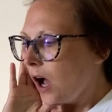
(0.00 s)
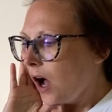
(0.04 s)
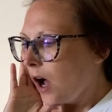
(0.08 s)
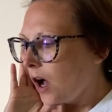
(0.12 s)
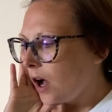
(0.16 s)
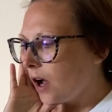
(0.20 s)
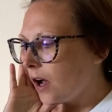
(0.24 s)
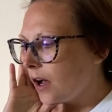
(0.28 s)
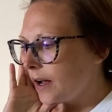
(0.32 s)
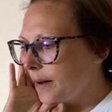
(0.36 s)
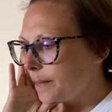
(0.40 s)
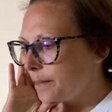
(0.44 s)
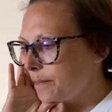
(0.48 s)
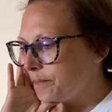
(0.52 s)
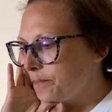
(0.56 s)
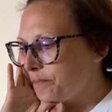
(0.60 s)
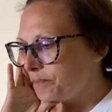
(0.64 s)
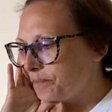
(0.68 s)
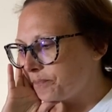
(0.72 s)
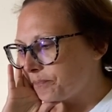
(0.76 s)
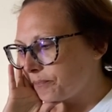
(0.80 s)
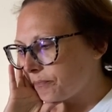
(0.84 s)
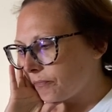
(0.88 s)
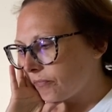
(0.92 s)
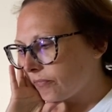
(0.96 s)

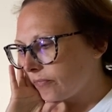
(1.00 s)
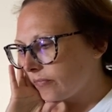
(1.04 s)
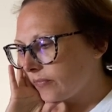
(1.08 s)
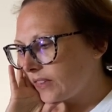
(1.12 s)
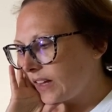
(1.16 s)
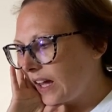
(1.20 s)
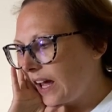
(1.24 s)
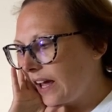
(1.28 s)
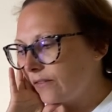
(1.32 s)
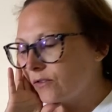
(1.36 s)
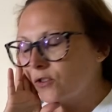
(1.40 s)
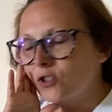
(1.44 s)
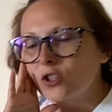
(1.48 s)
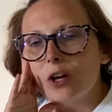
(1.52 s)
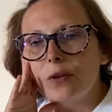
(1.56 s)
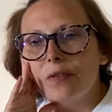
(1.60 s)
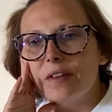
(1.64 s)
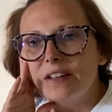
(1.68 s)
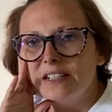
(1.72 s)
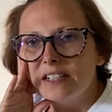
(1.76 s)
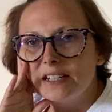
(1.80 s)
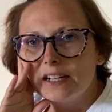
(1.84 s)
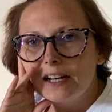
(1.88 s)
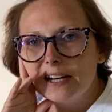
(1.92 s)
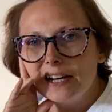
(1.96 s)
Um, and so
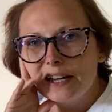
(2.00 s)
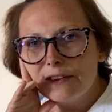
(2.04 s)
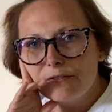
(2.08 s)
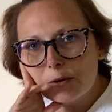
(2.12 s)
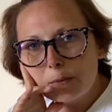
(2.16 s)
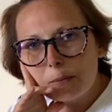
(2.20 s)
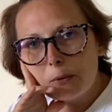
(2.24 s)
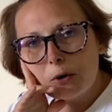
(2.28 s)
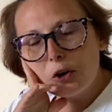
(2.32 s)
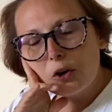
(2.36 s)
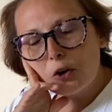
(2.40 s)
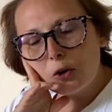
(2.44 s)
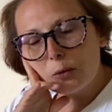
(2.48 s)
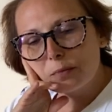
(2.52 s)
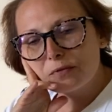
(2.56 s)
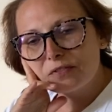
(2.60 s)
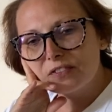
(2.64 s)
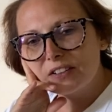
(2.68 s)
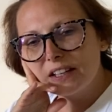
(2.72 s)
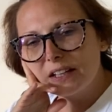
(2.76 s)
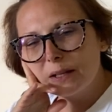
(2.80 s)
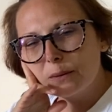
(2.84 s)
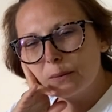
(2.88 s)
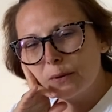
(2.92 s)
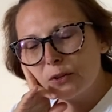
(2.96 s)
they did a liver
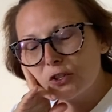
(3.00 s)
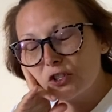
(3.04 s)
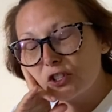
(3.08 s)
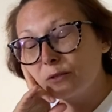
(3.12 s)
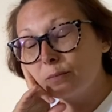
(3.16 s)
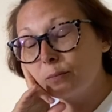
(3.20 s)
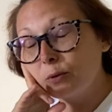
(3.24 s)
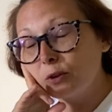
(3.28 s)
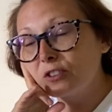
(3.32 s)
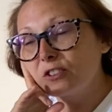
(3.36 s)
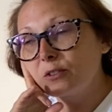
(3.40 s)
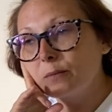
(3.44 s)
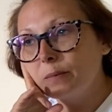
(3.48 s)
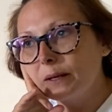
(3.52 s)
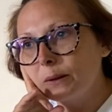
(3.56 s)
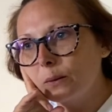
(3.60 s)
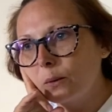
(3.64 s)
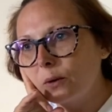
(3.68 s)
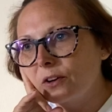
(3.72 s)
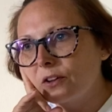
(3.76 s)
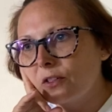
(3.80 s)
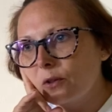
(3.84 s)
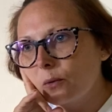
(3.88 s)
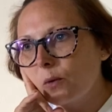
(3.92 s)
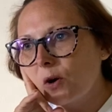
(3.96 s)
biopsy, which is possibly
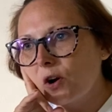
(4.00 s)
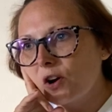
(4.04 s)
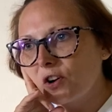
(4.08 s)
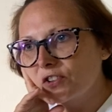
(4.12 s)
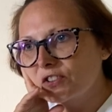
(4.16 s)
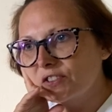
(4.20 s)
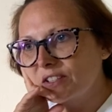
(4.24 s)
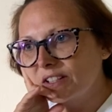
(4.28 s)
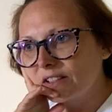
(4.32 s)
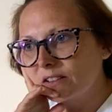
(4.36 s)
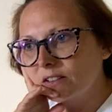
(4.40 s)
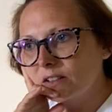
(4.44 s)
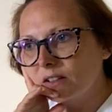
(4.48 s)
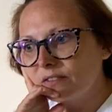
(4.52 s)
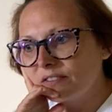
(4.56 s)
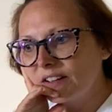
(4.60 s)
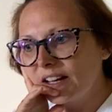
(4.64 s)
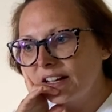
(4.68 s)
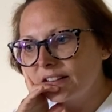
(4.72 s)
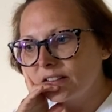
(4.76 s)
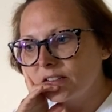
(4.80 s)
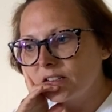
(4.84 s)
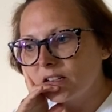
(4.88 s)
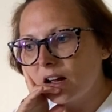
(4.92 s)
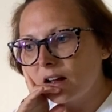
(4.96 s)
one of the worst things I've
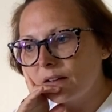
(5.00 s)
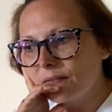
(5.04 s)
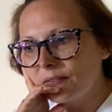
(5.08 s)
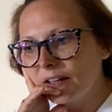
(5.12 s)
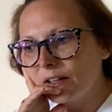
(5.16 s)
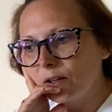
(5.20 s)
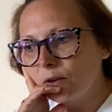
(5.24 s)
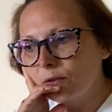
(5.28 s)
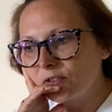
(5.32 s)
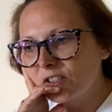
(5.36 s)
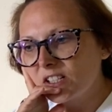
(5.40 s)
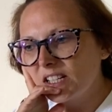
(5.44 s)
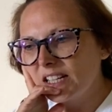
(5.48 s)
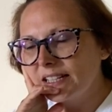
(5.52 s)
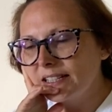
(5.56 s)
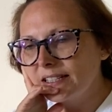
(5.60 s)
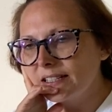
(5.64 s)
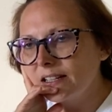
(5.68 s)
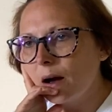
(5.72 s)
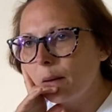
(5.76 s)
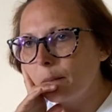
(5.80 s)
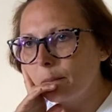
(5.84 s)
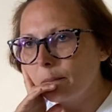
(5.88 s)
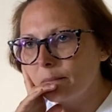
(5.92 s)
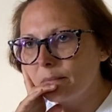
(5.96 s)
had done. They obviously
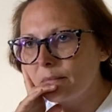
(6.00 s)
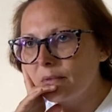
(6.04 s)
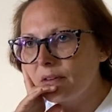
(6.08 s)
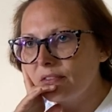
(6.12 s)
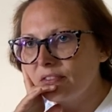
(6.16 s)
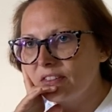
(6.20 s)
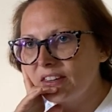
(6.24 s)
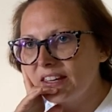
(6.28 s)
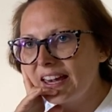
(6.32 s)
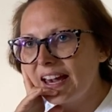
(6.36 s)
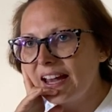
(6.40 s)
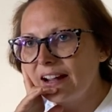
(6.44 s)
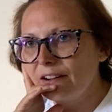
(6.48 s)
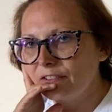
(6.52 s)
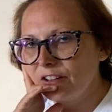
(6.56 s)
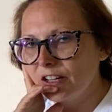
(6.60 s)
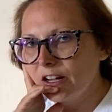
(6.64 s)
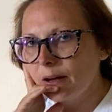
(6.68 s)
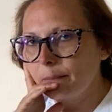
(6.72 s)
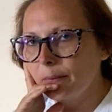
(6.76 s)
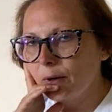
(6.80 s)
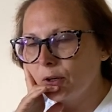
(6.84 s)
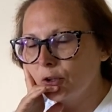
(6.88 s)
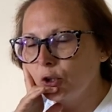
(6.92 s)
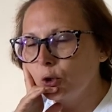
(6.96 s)
numb the
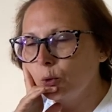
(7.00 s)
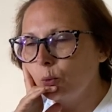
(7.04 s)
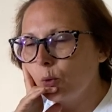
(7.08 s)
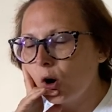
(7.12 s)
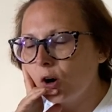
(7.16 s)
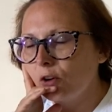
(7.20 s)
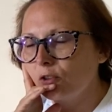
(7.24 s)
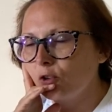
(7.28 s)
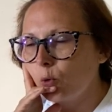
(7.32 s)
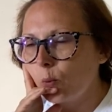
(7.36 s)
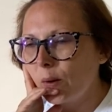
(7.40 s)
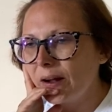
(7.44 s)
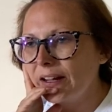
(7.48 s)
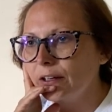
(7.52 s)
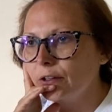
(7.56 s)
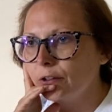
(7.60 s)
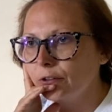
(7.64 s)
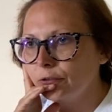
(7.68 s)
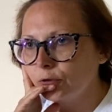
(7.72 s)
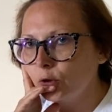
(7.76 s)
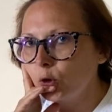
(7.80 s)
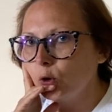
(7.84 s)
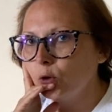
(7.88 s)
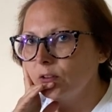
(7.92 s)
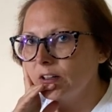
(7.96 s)
area, but you are awake
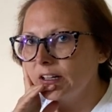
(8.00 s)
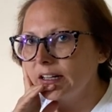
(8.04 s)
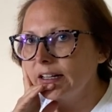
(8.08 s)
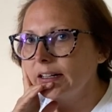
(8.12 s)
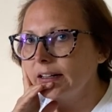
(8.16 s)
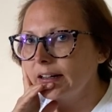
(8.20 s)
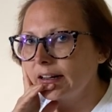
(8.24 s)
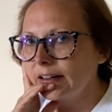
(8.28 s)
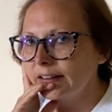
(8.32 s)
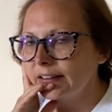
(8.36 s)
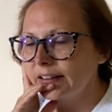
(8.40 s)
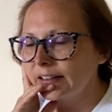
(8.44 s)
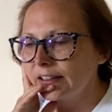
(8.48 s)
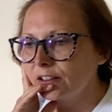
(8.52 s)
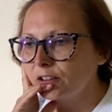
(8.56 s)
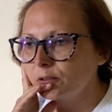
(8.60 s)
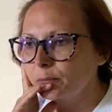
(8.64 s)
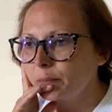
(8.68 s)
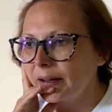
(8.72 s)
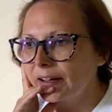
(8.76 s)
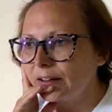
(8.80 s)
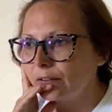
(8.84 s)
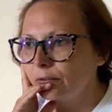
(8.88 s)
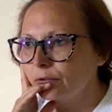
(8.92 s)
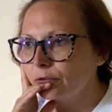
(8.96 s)
for it and it is
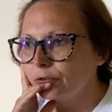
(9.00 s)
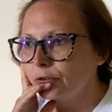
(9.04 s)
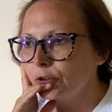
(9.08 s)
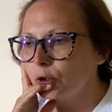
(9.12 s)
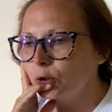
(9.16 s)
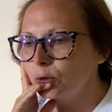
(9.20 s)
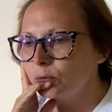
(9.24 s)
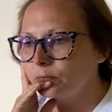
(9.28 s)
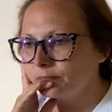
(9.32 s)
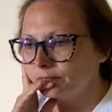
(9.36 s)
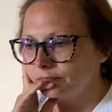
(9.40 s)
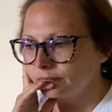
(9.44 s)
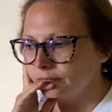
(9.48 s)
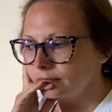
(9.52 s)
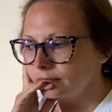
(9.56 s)
painful.